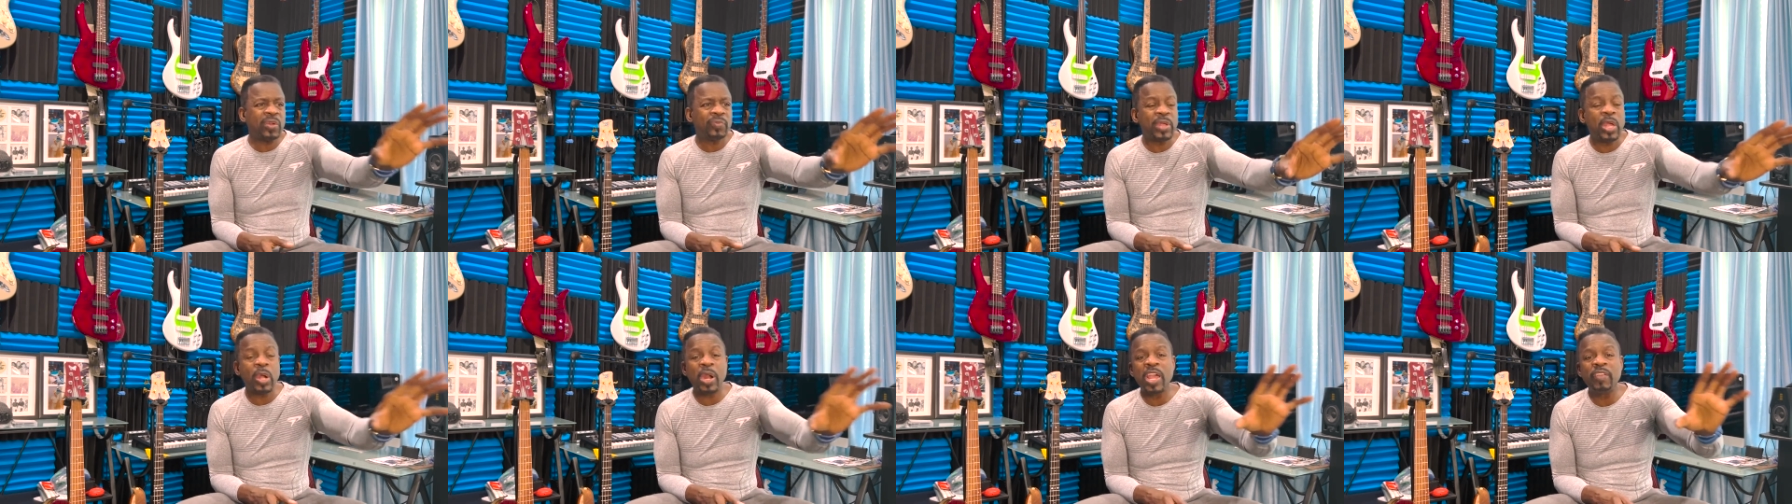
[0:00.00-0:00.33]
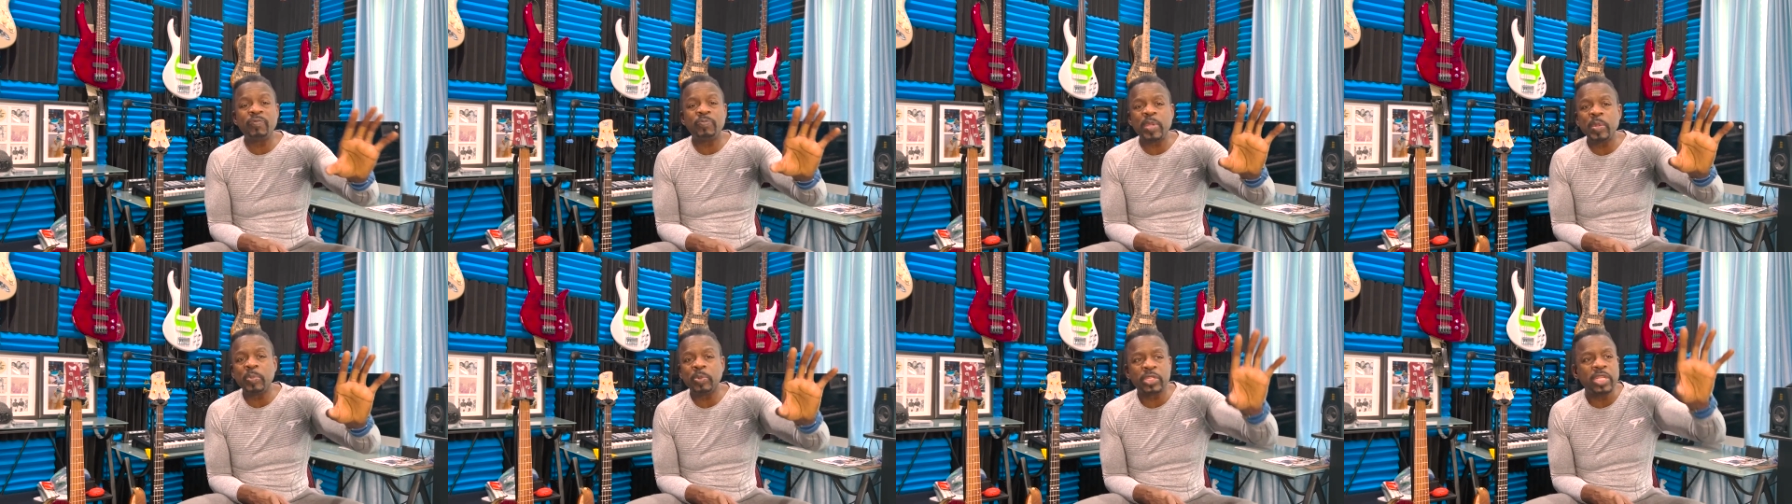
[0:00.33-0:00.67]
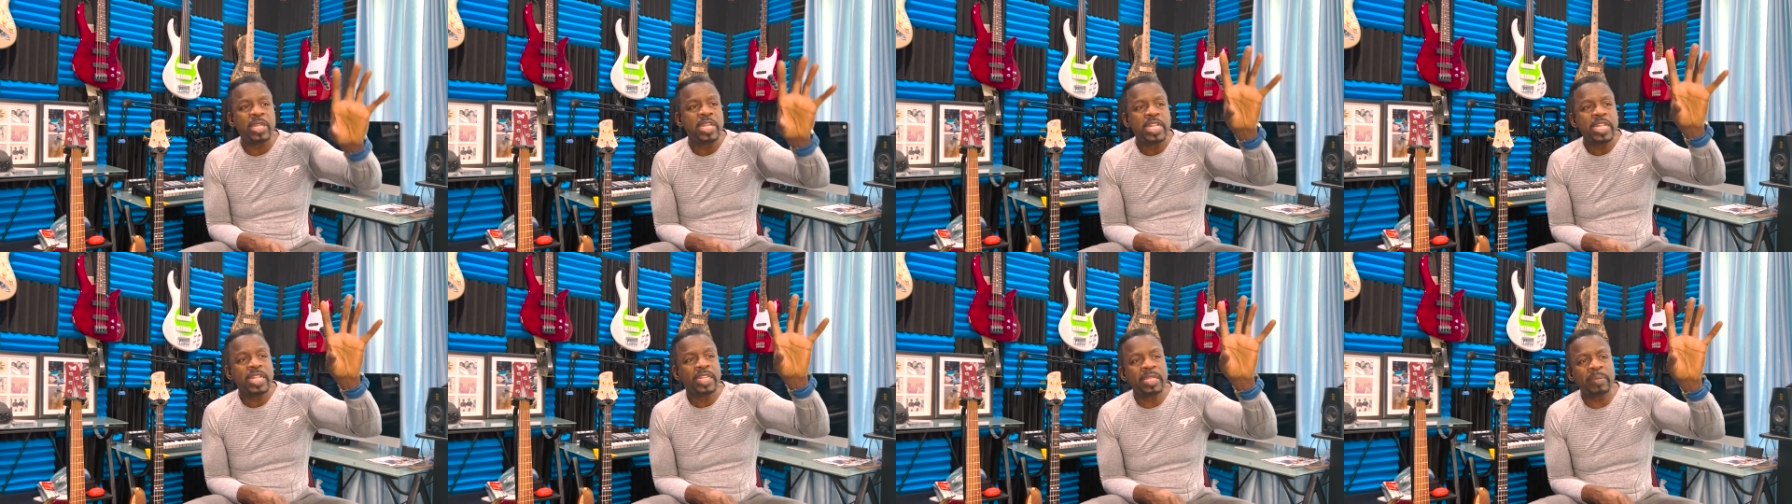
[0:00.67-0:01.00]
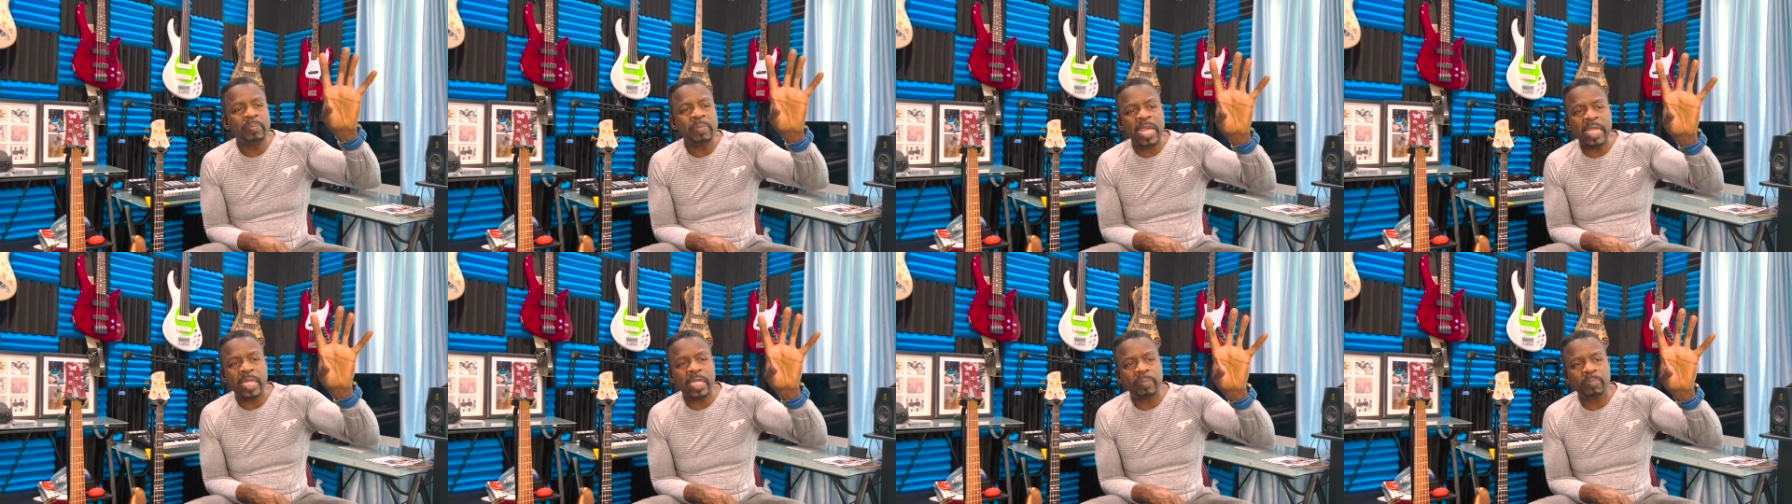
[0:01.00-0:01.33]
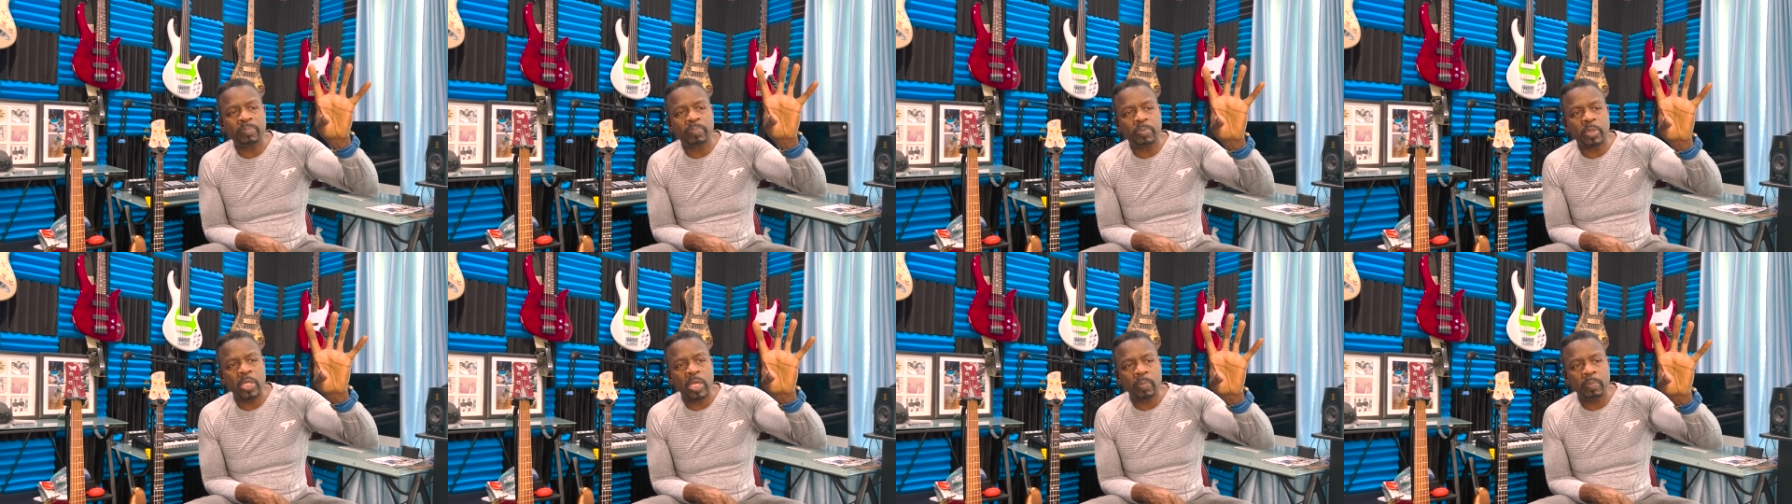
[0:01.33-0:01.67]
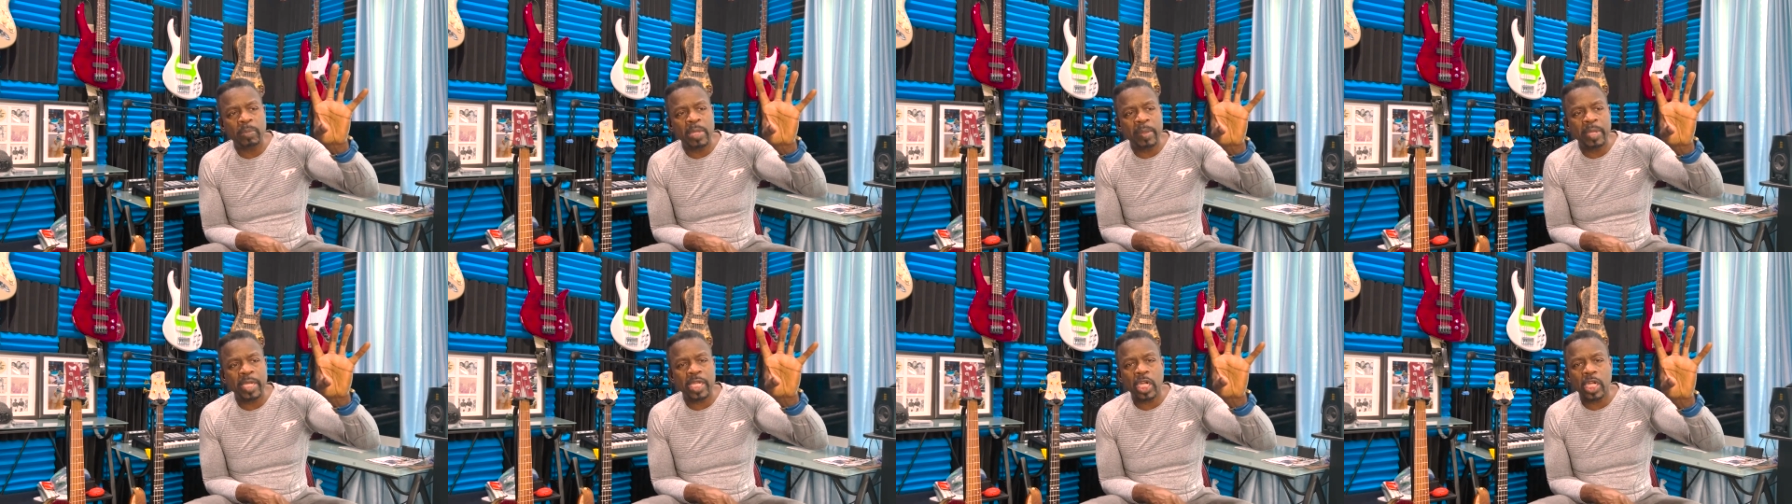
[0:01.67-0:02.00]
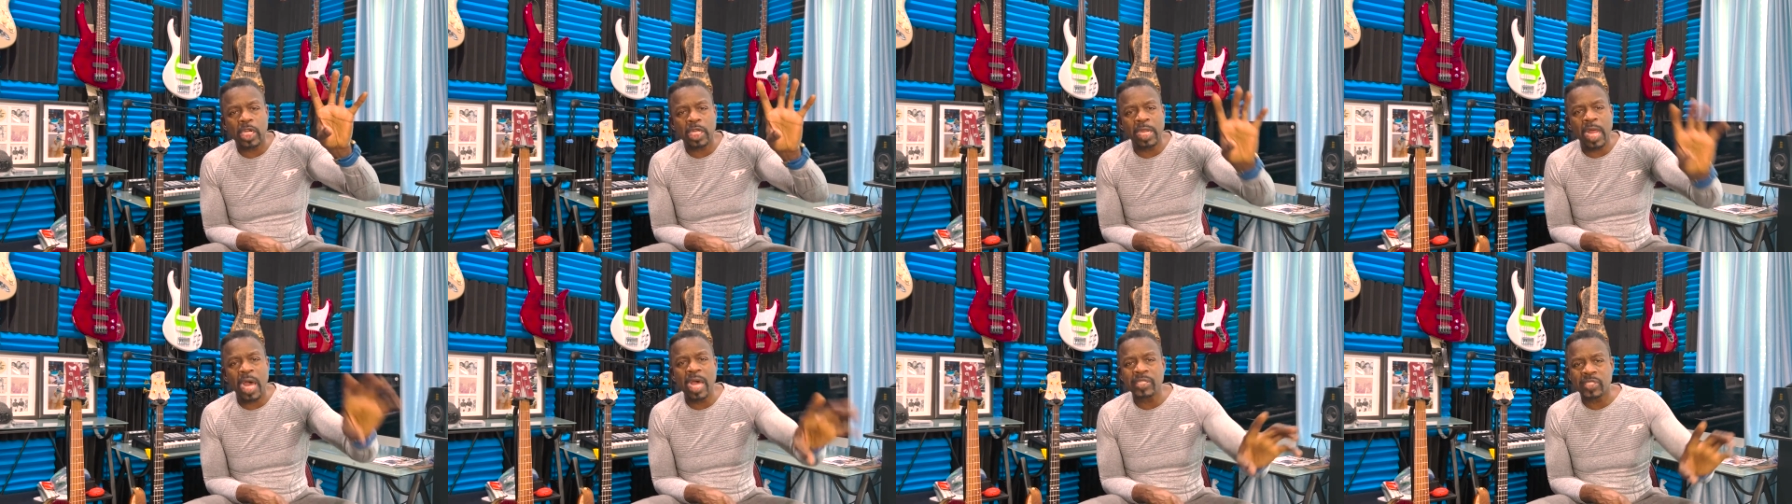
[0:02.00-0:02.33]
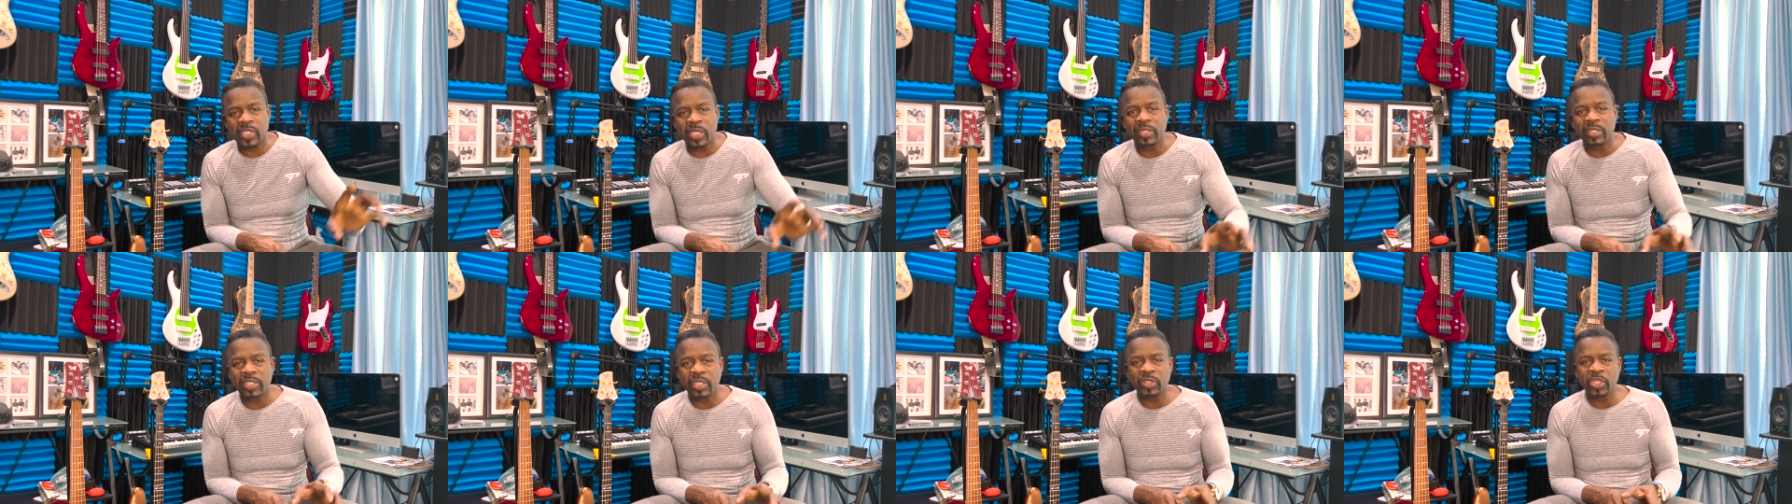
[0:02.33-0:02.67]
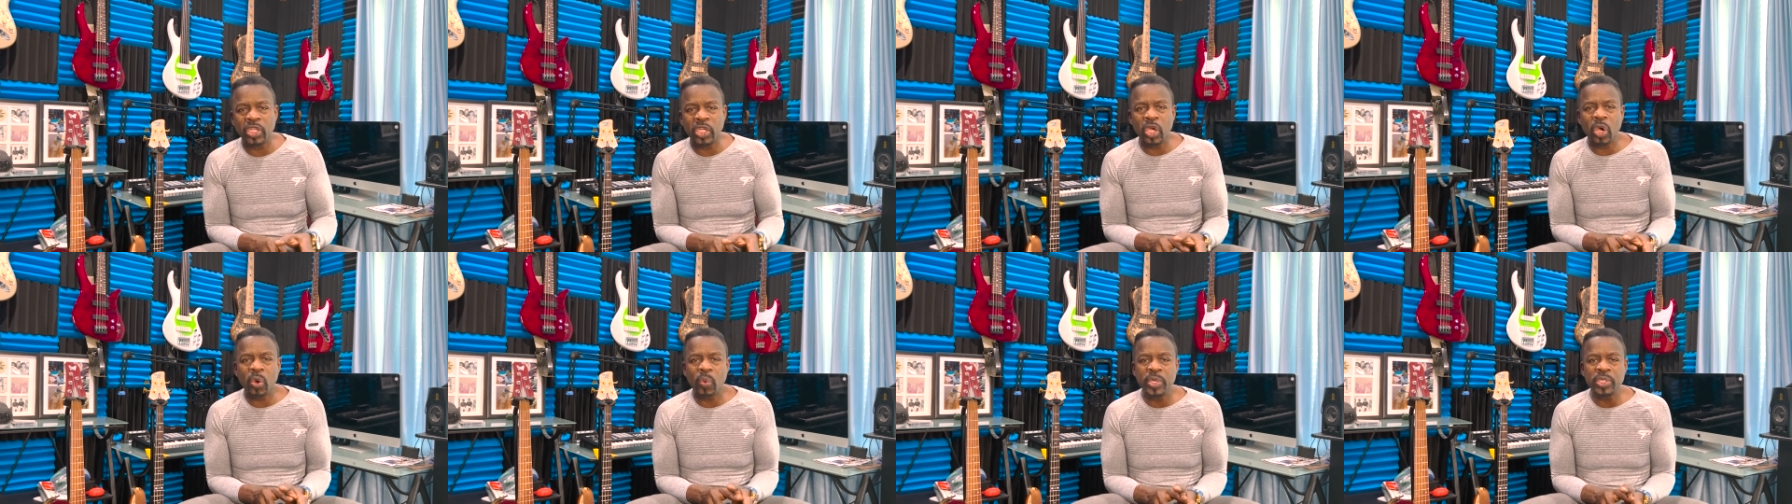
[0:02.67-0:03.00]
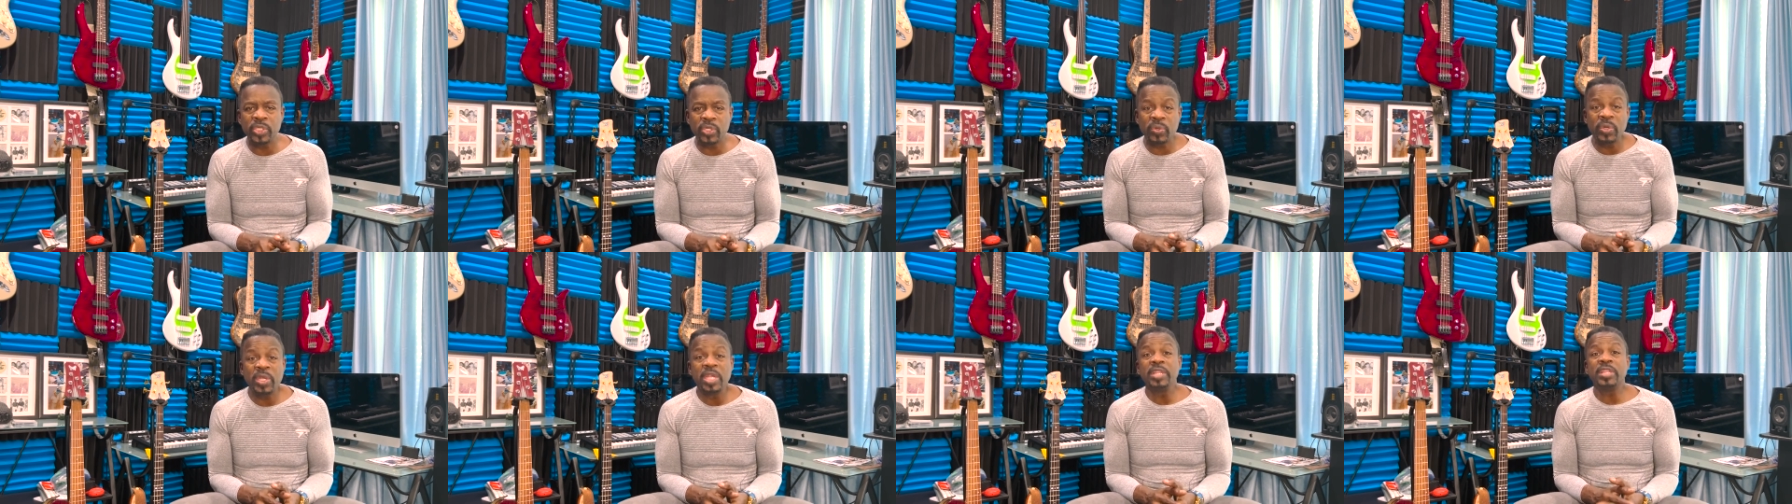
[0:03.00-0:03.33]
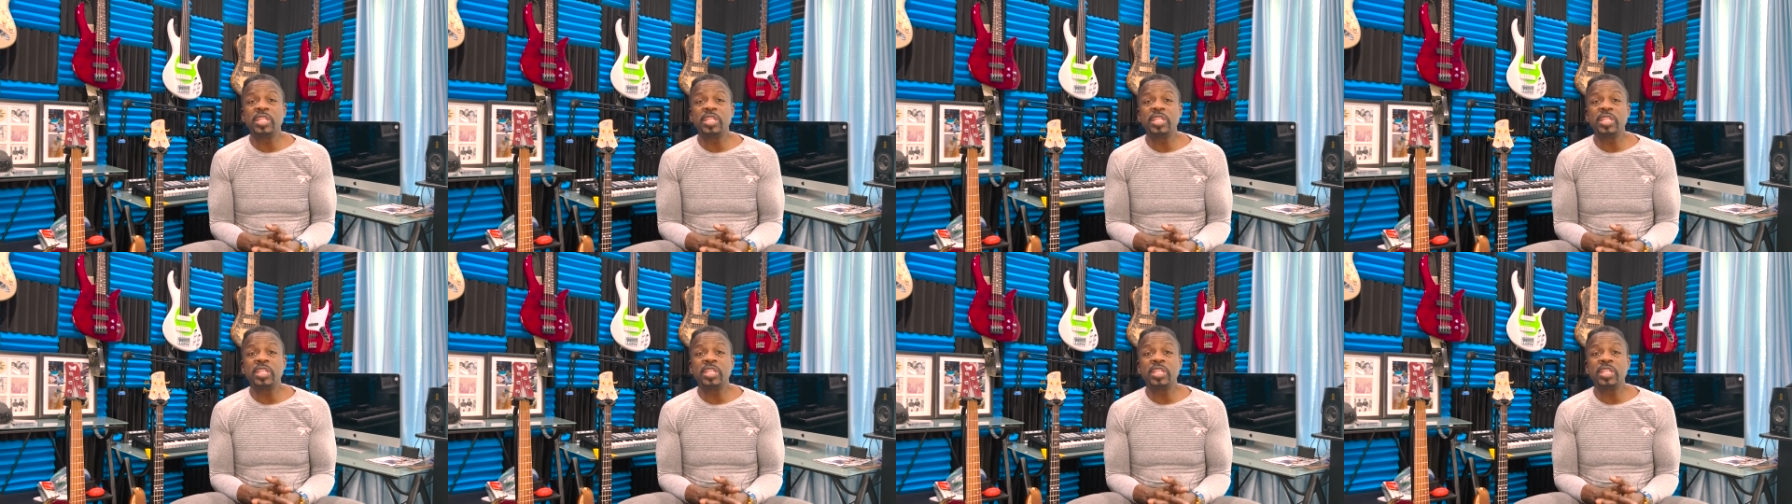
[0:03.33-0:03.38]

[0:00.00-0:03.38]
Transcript: And I have people that, that make that make a closet that they go into.